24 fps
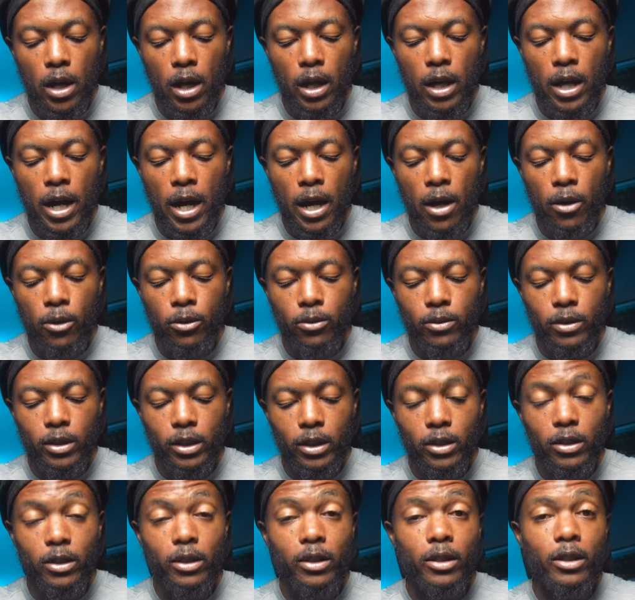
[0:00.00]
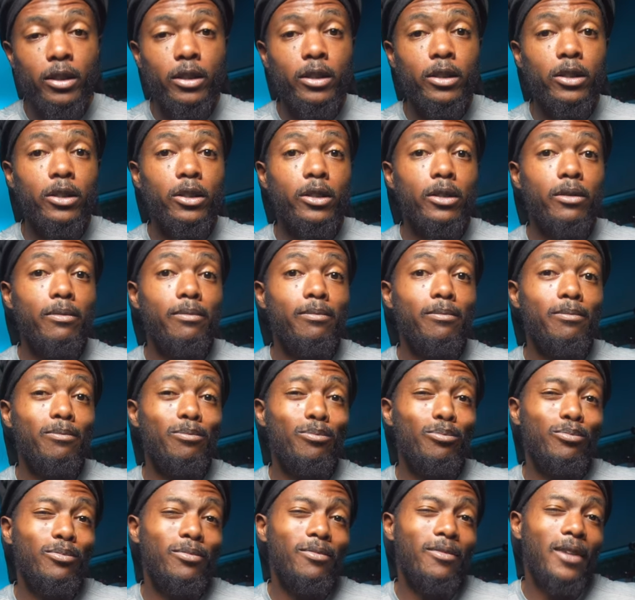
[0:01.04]
Now, this is,
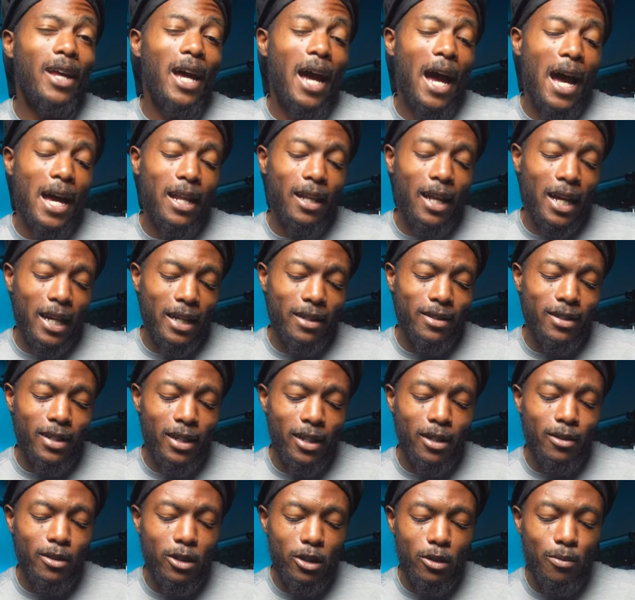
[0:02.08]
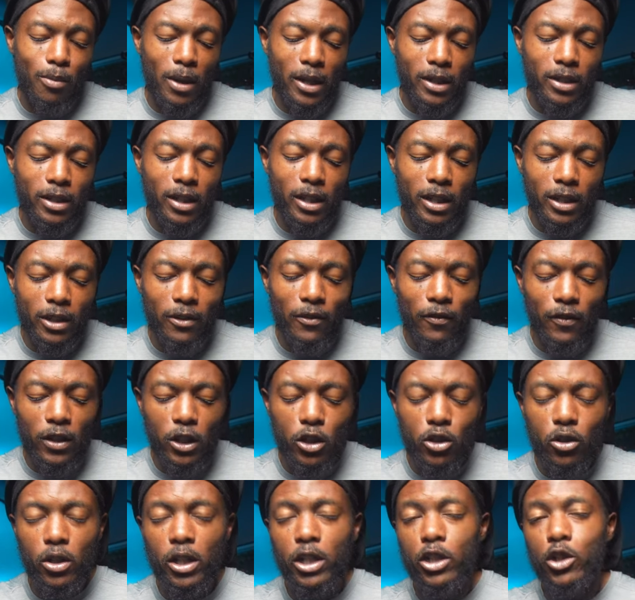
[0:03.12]
like I said, this is basically a
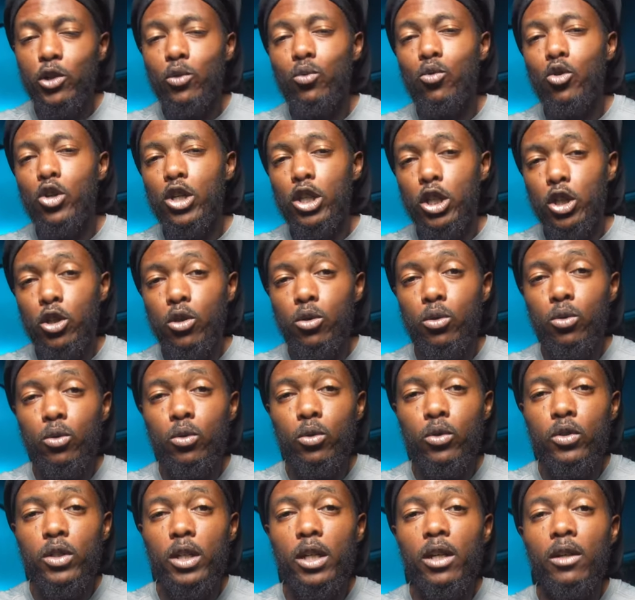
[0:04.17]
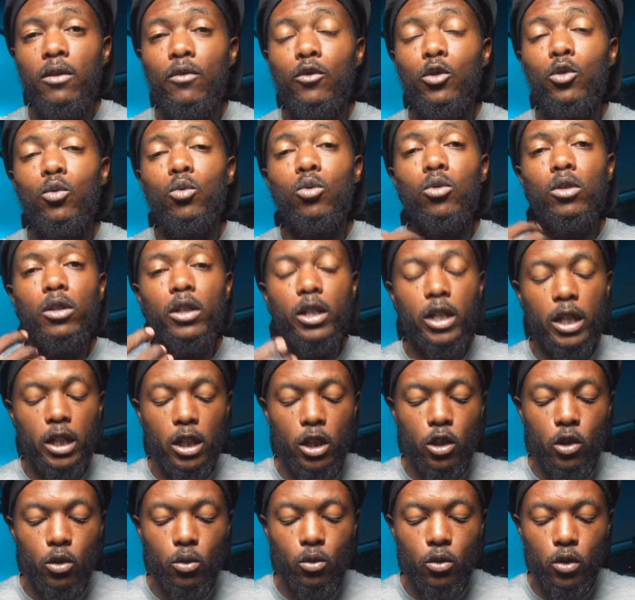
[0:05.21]
feature that you would use if you were looking
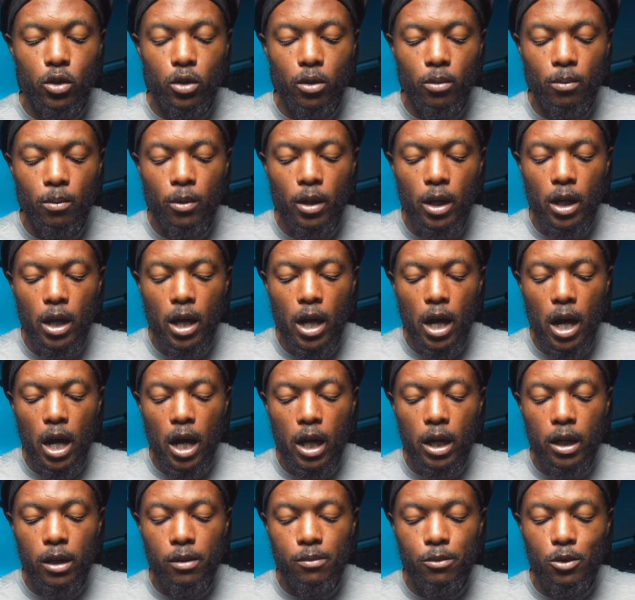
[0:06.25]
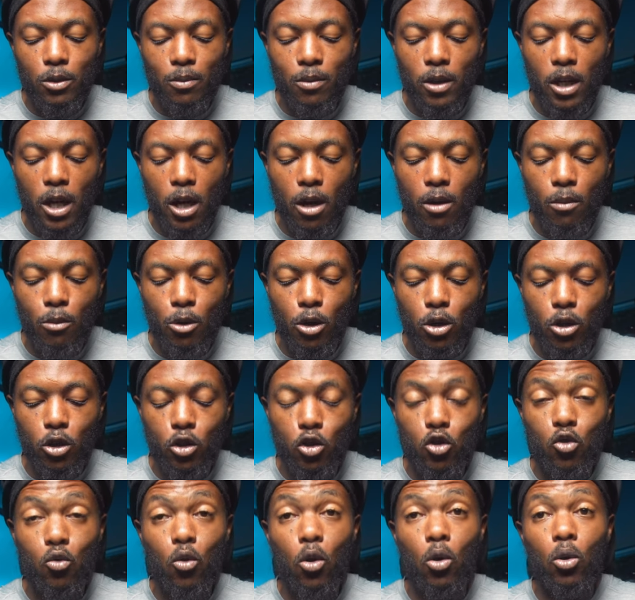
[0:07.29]
to do some camera
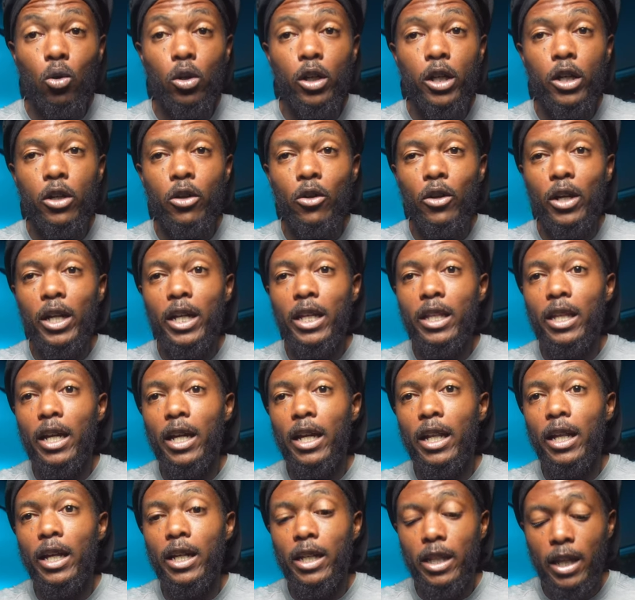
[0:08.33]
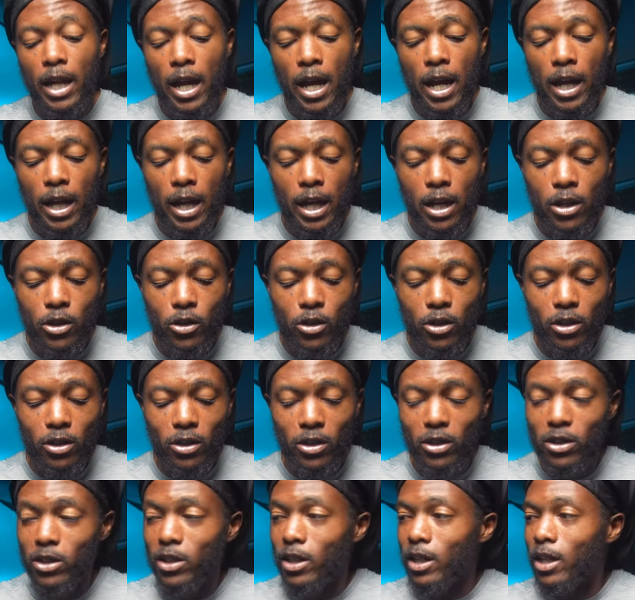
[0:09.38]
controlling or anything like that. And as you can
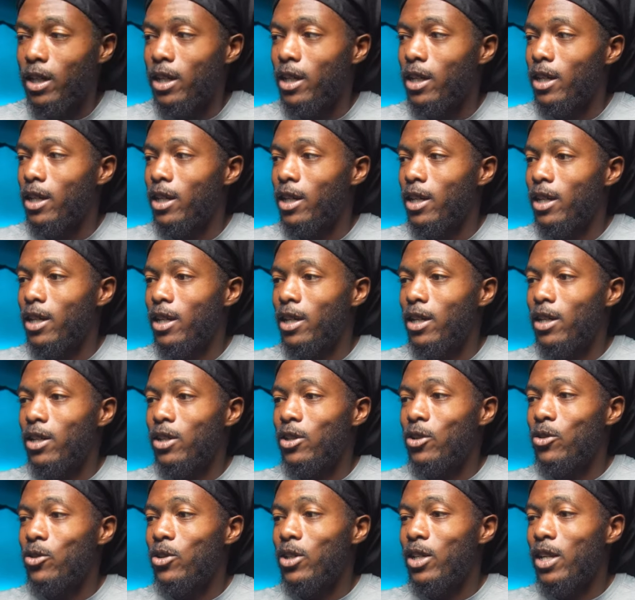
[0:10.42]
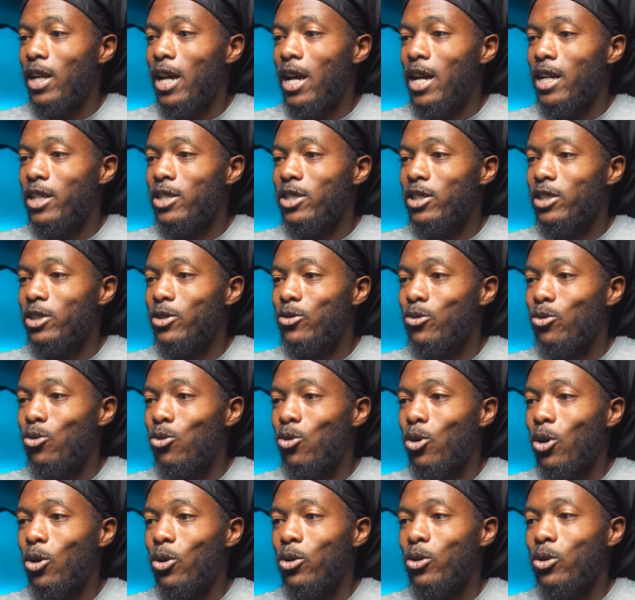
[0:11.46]
see, you can actually
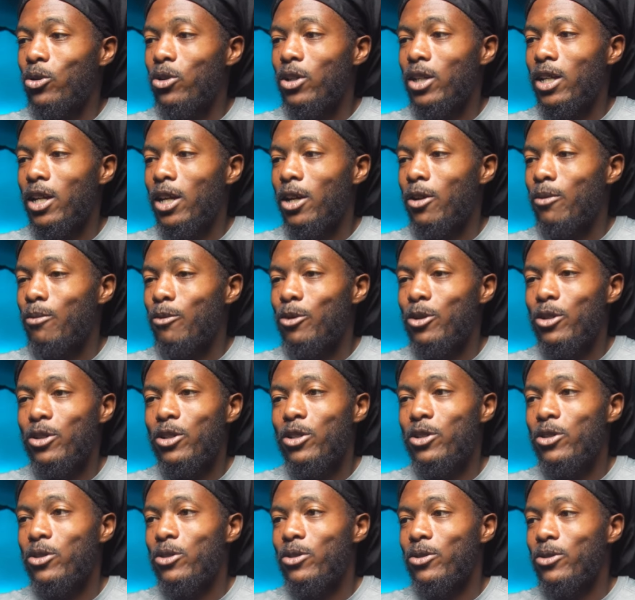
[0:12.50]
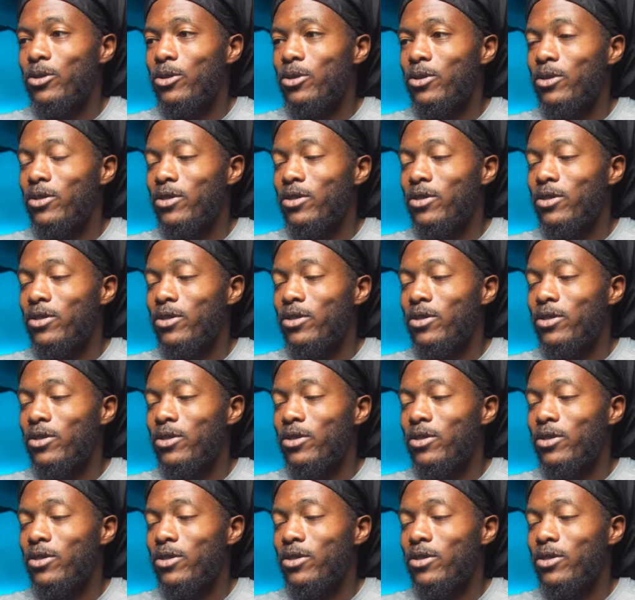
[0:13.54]
roll the camera too.